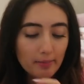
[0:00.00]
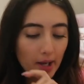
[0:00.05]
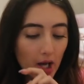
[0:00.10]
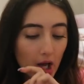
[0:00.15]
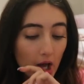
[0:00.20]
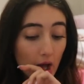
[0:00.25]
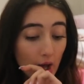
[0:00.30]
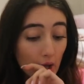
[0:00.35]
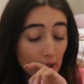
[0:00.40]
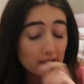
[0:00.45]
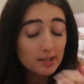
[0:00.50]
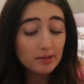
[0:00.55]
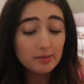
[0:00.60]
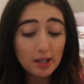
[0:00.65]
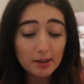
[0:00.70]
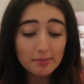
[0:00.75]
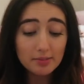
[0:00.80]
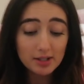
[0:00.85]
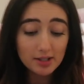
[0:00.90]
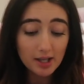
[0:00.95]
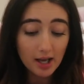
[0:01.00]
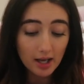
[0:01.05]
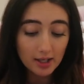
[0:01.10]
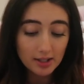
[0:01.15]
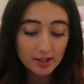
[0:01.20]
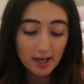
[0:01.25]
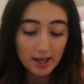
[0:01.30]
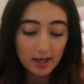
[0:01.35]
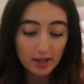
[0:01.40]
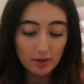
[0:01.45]
but sometimes it's
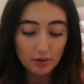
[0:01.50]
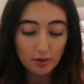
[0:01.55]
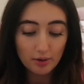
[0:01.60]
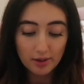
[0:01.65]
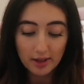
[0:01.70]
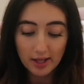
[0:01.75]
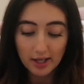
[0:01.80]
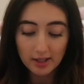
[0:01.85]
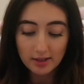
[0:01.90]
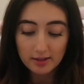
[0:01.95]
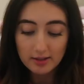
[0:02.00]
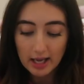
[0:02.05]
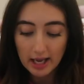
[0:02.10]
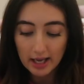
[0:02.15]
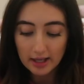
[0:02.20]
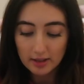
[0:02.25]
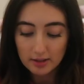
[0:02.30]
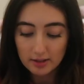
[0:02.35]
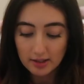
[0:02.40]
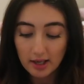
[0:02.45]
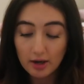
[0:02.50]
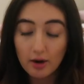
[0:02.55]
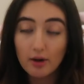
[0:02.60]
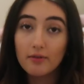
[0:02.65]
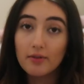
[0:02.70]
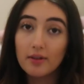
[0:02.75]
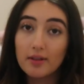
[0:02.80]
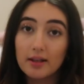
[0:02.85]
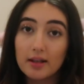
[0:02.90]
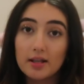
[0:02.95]
hard to ignore things and get
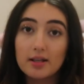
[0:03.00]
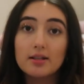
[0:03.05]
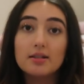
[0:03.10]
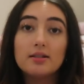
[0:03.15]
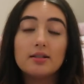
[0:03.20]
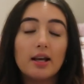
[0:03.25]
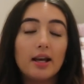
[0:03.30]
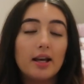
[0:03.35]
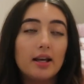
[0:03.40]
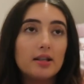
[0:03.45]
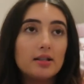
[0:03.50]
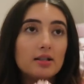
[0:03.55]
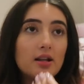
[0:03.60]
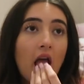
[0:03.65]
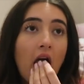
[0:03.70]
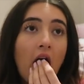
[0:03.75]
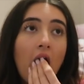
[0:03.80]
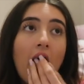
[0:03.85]
over things and